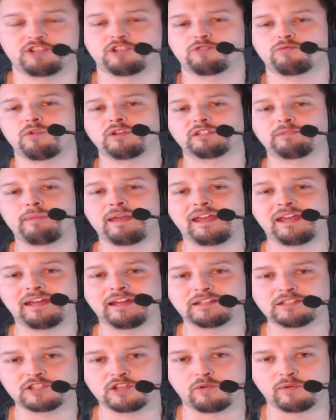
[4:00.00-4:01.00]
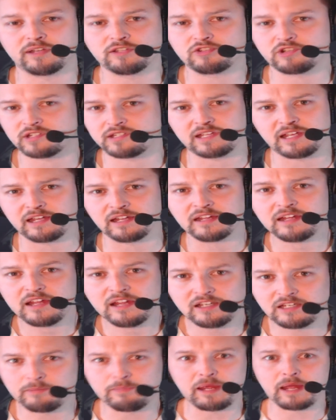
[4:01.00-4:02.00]
is what's making it so interesting
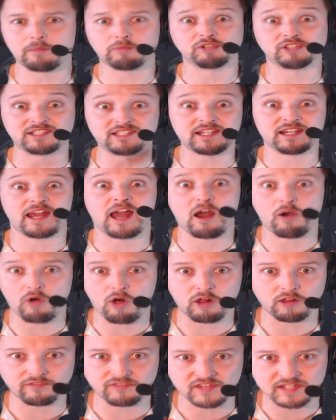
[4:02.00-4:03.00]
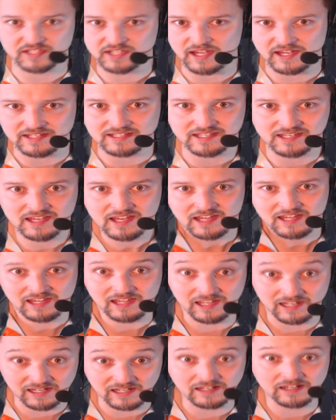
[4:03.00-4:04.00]
to be able to see how all of this is
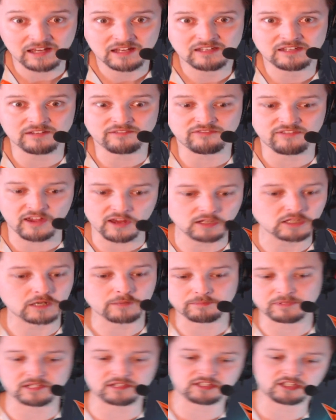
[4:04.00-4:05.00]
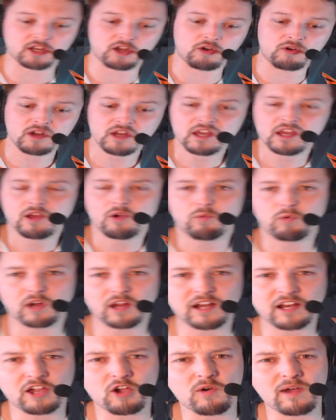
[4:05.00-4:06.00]
getting developed. And so we're
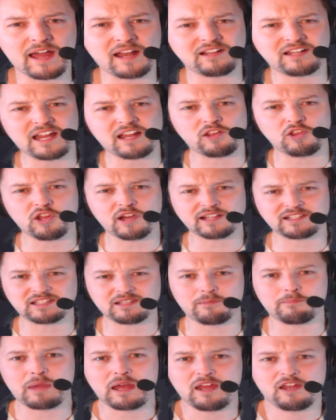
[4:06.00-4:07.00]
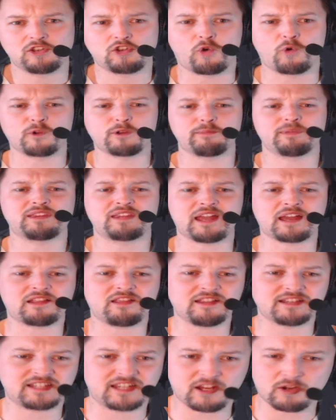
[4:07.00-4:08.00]
going to go ahead and take a look at some tournament deck
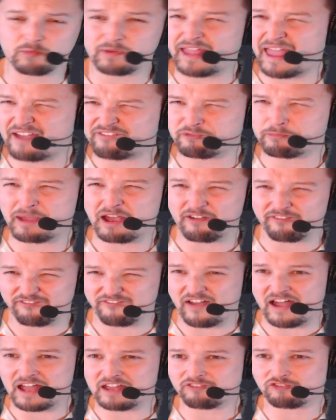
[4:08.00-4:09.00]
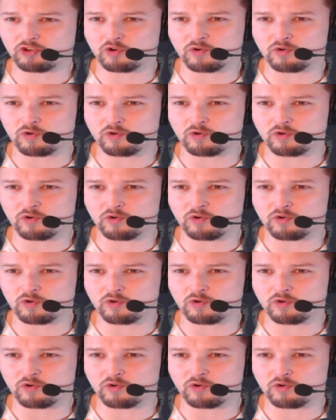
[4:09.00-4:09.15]
lists here. We have about 4